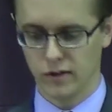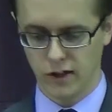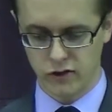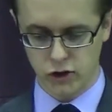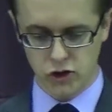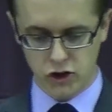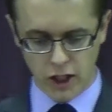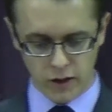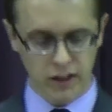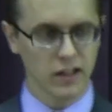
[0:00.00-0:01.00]
Because you're
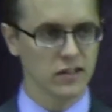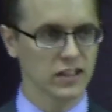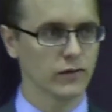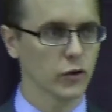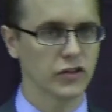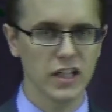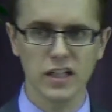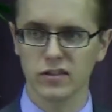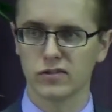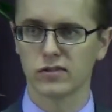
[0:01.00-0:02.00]
sharing in his evil
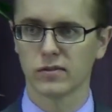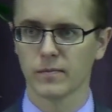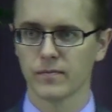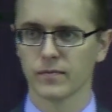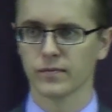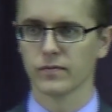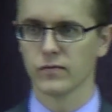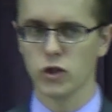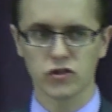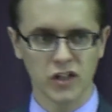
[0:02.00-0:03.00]
deeds.
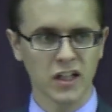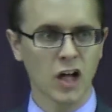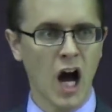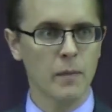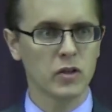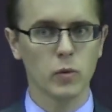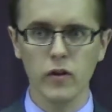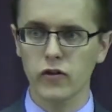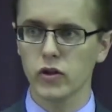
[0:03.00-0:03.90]
You're saying God be with